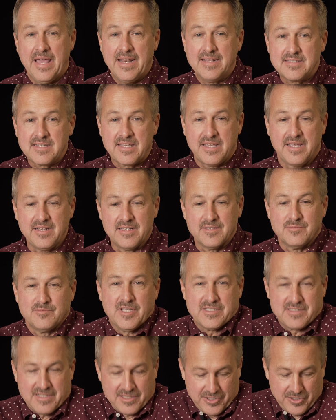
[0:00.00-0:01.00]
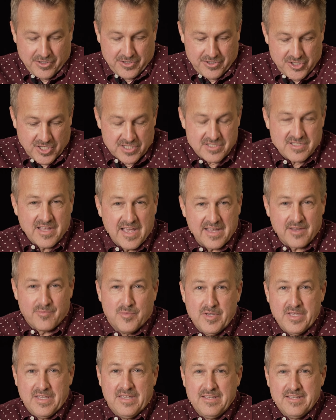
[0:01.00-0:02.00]
And his kingdom doesn't look just
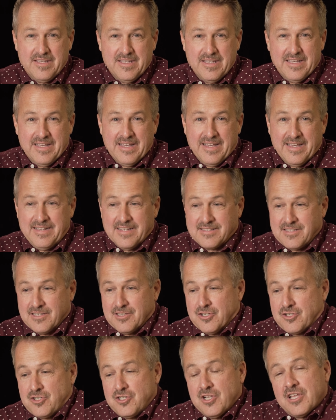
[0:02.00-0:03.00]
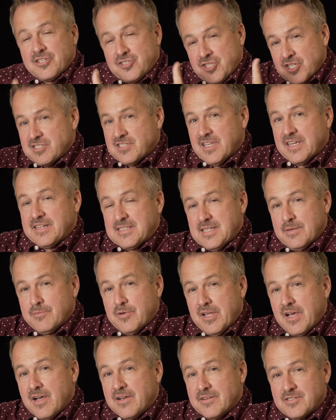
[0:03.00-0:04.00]
like me, it doesn't look just like
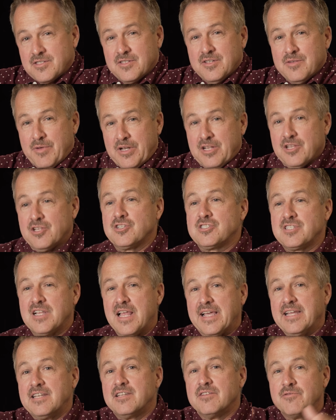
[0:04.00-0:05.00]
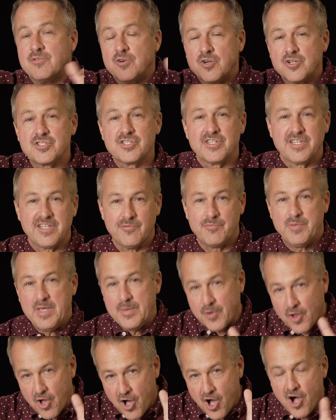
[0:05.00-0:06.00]
someone else, but it looks like a diversity of
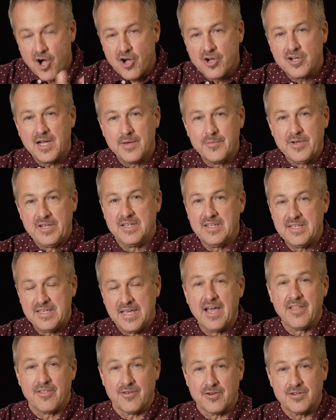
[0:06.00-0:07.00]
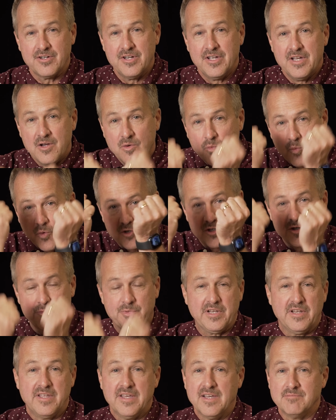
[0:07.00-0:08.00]
people all coming together
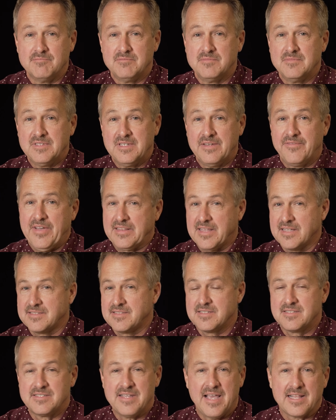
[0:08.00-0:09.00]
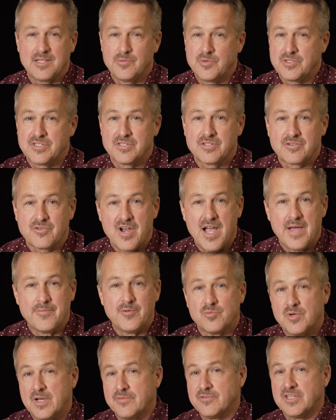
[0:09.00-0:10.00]
worshiping him. In fact, that's exactly what's
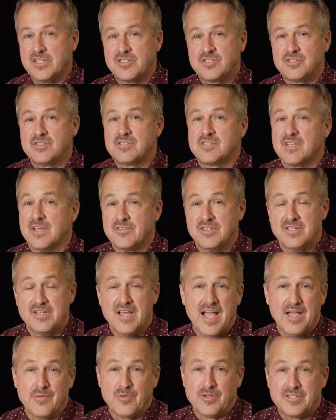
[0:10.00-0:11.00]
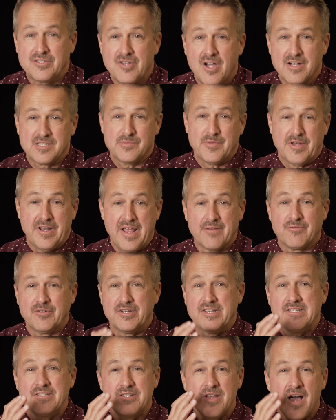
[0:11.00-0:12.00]
described in Revelation 7 9 when it talks about
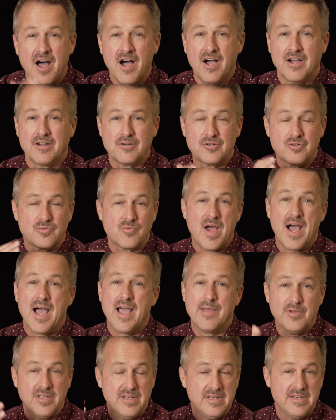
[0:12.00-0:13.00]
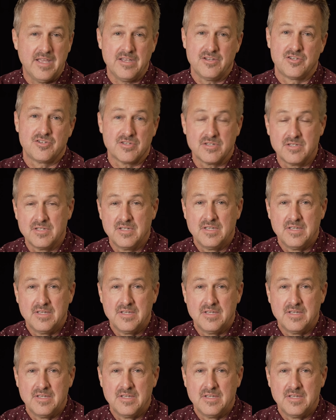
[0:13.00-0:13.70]
every tongue, tribe, and nation.